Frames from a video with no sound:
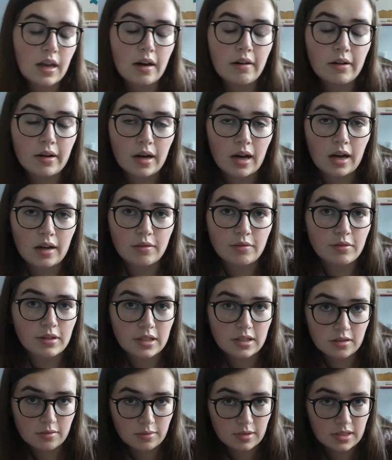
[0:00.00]
now, I
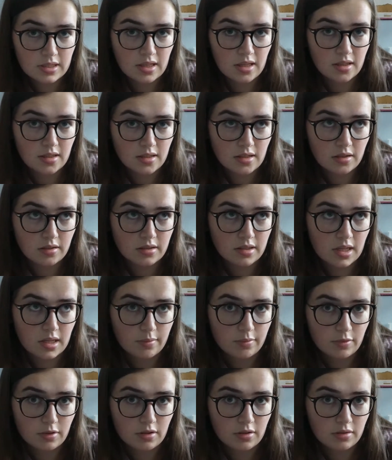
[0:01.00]
really don't want to say this girl's
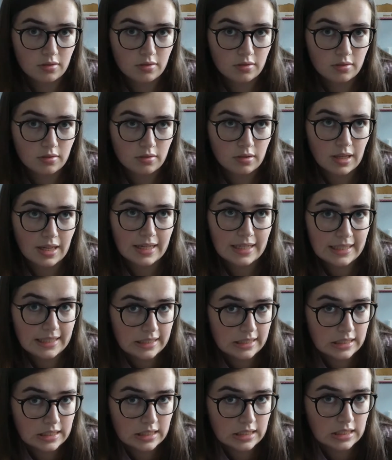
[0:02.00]
name wrong.
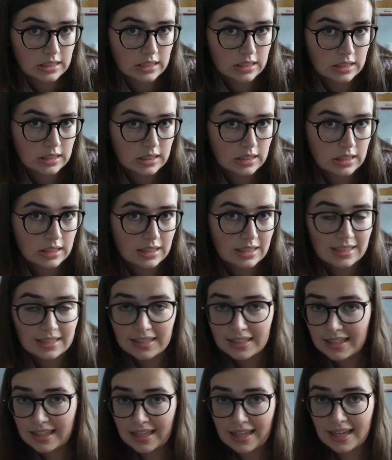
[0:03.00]
Elise.
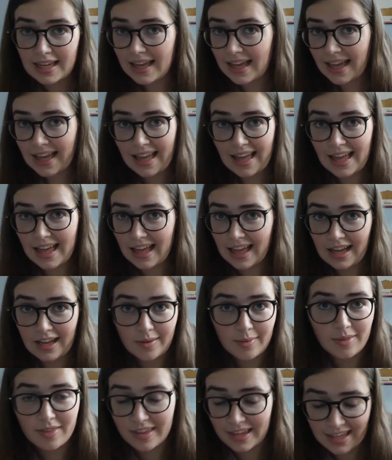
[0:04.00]

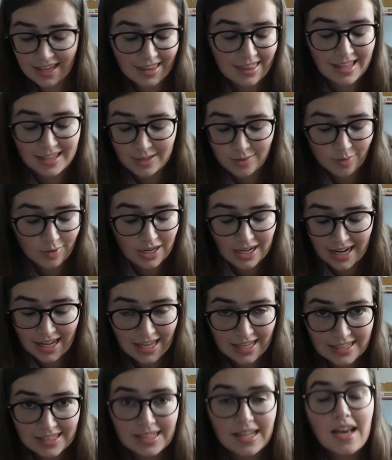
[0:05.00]
I'm thinking that's what it
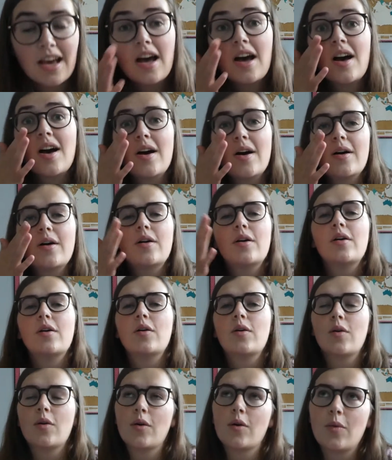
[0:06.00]
is.
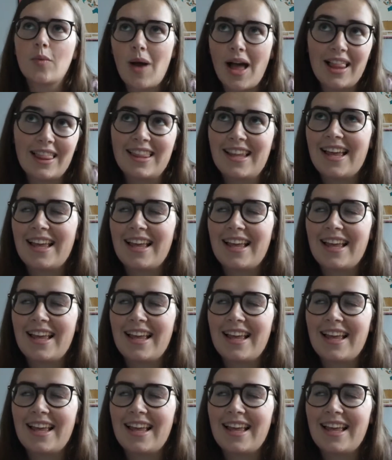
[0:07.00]
Well,